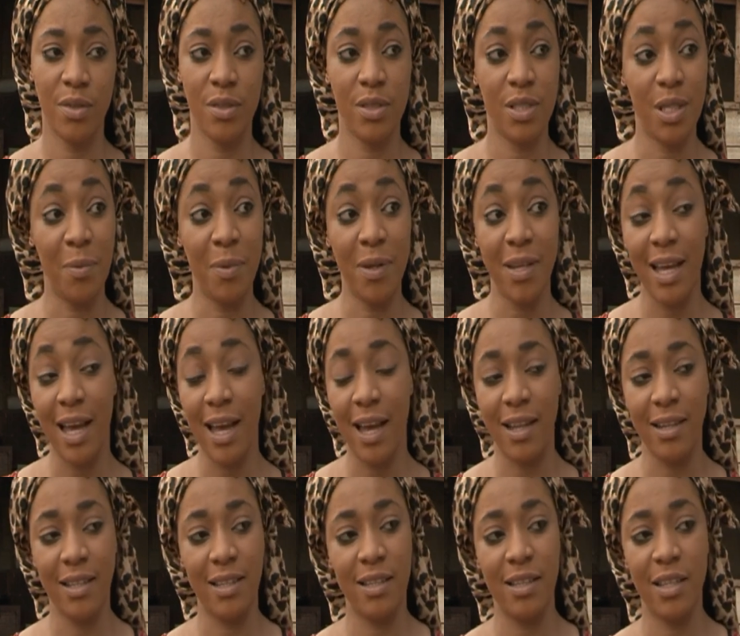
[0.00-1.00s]
Shebina,
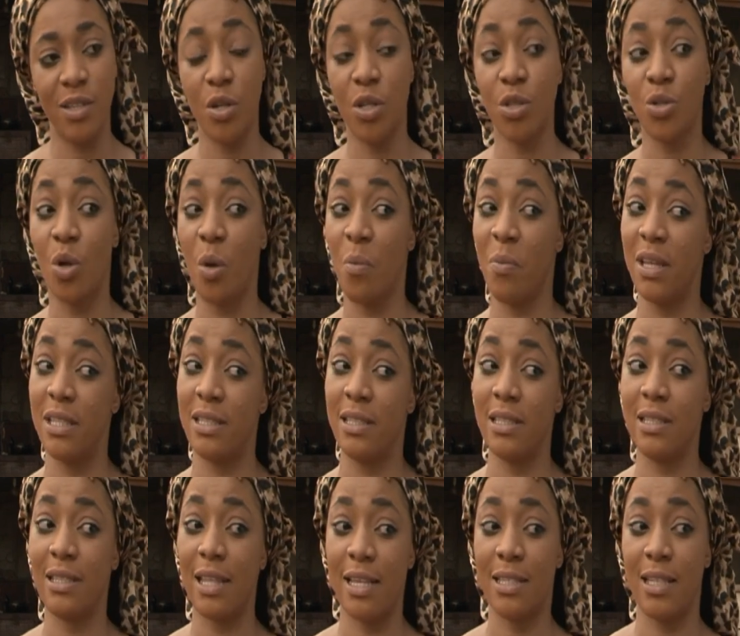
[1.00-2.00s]
they don't tell my
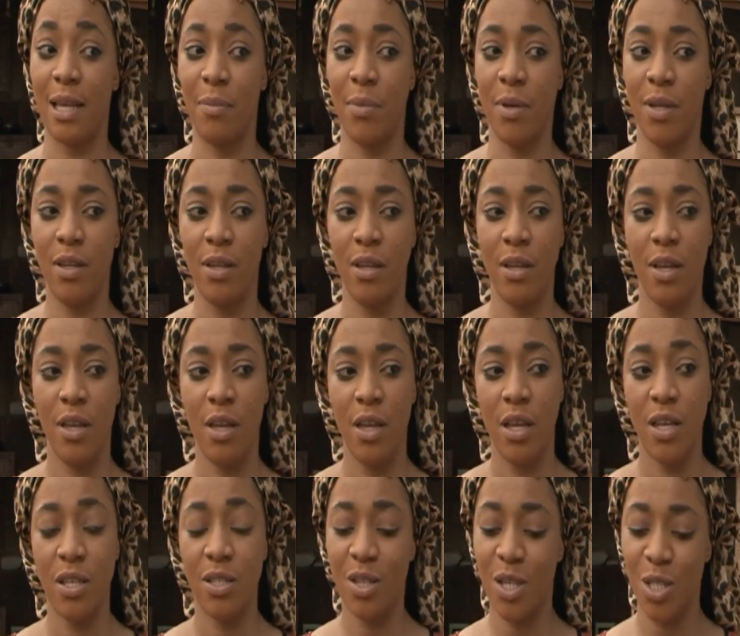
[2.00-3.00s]
sisters, Abi.
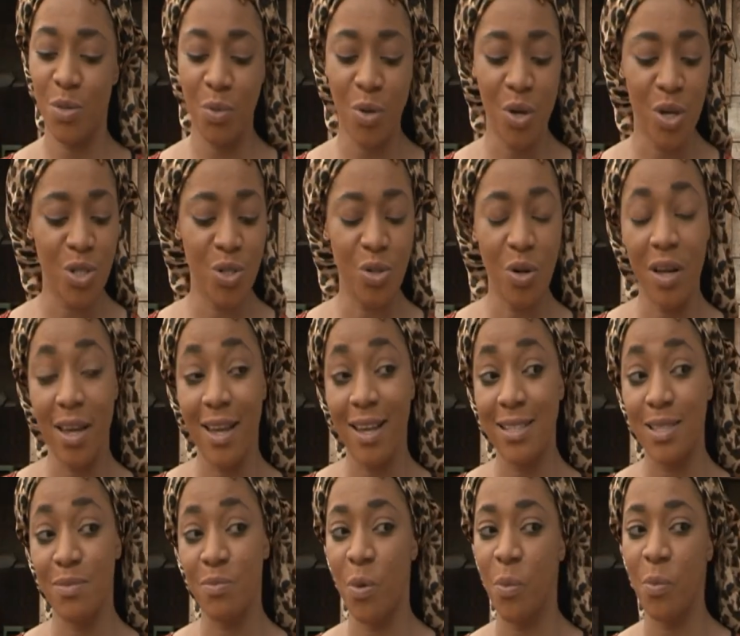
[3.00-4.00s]
That's because you don't
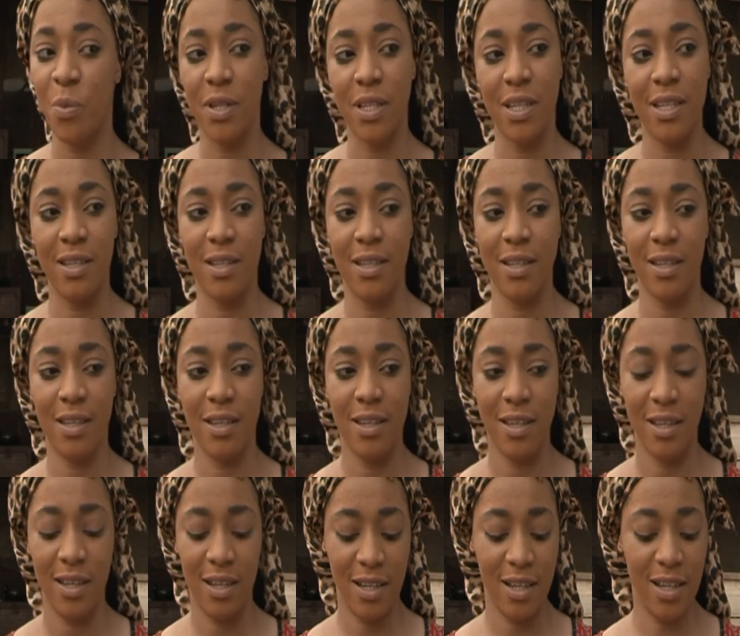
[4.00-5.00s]
get small money.
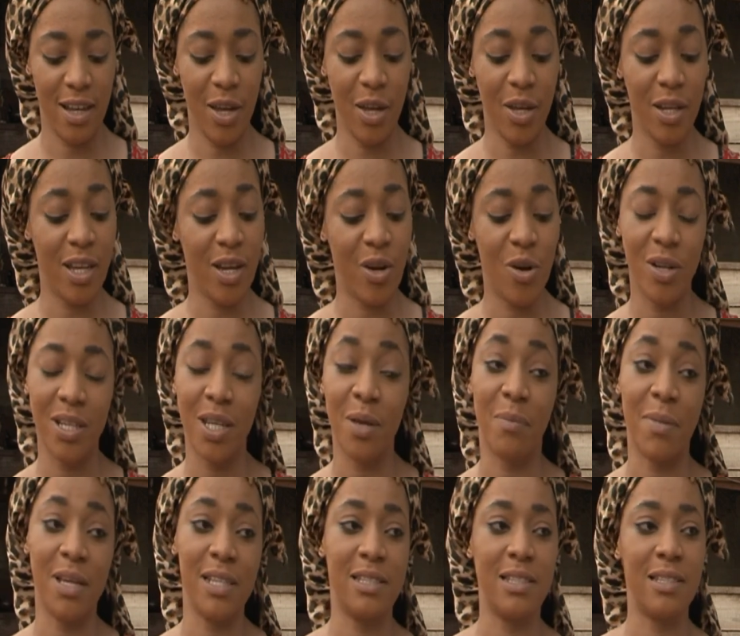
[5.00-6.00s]
Now they call
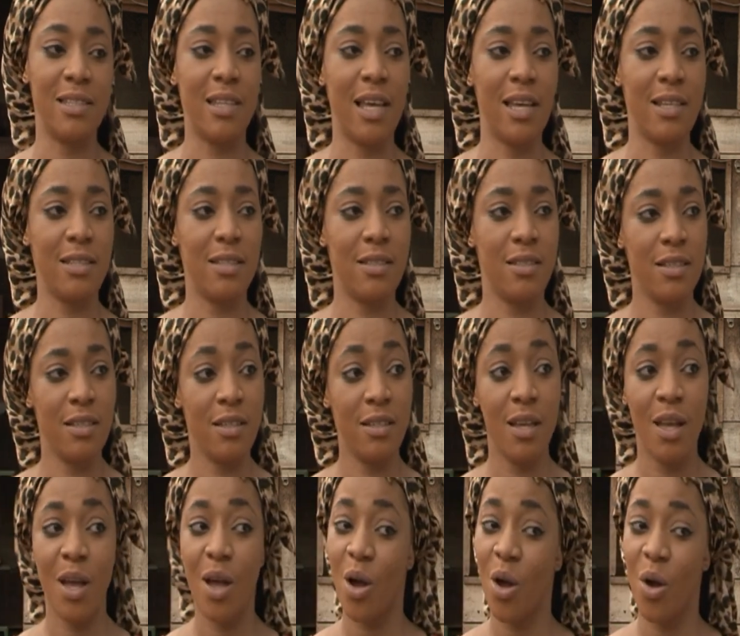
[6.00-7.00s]
them my sisters.
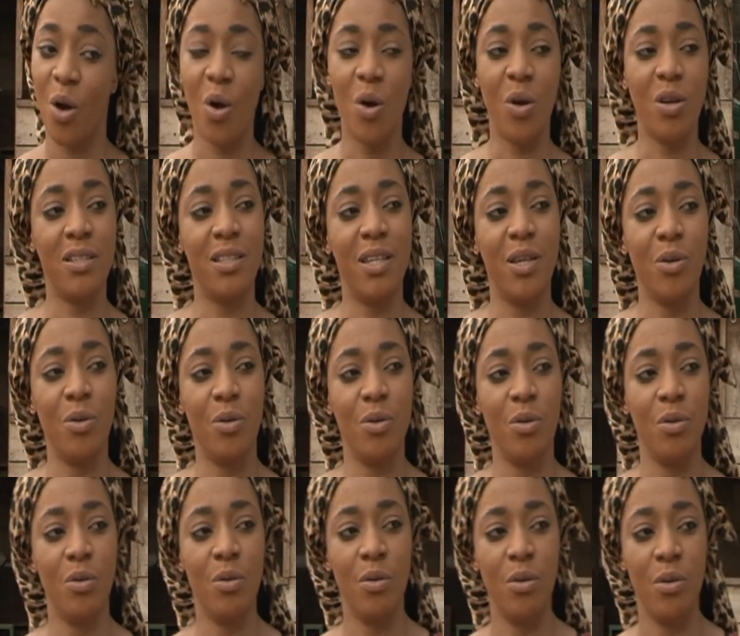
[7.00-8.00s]
God
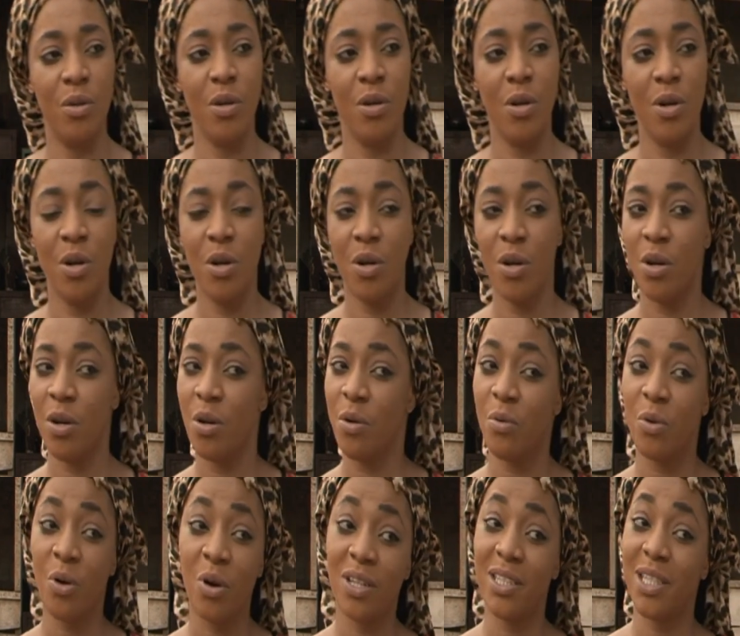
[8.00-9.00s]
day.
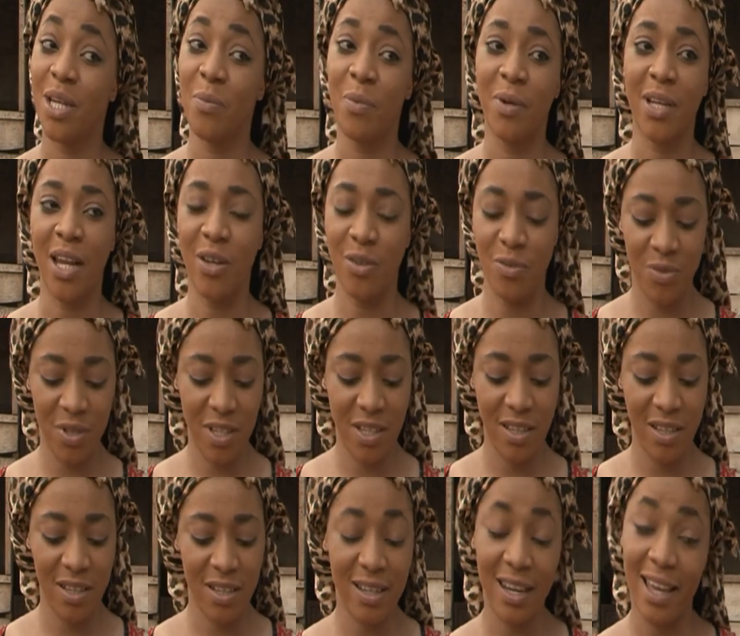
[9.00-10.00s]
God day, Brother Levi.
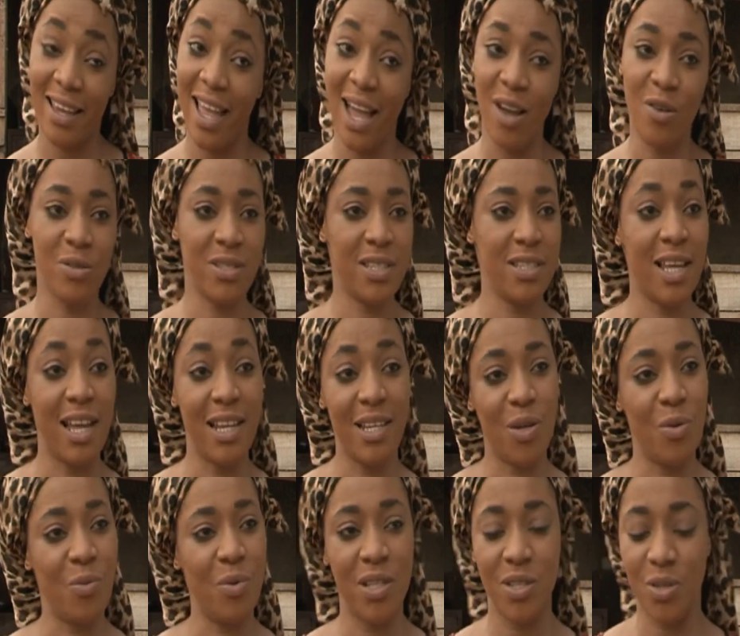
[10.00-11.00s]
Now here I go sit down
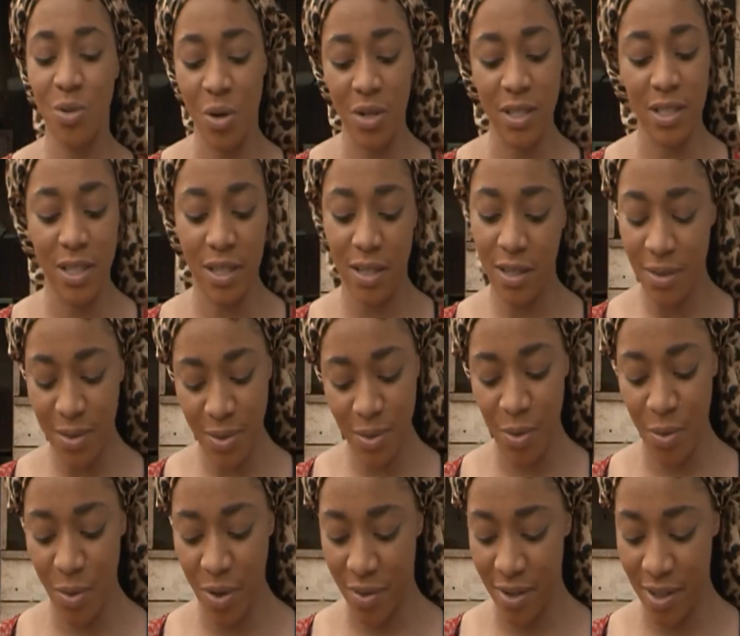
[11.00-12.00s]
and they wait. God day.
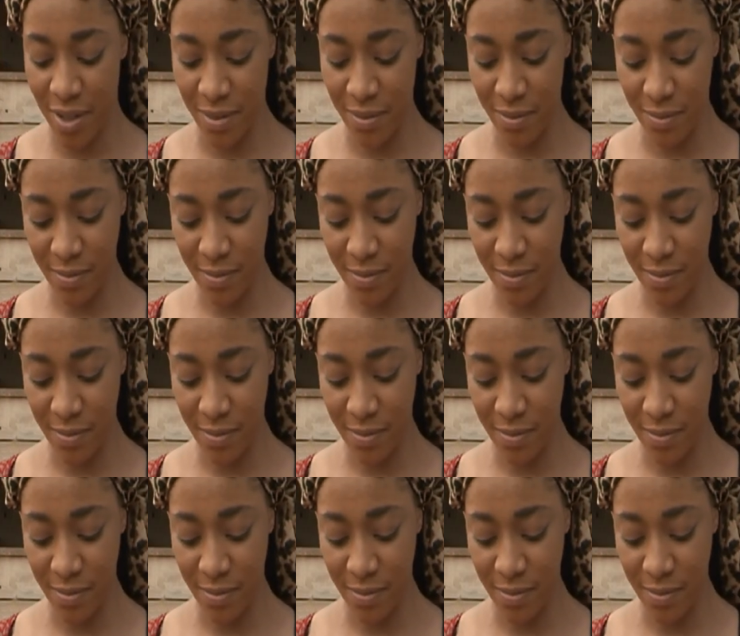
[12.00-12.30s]
No worry.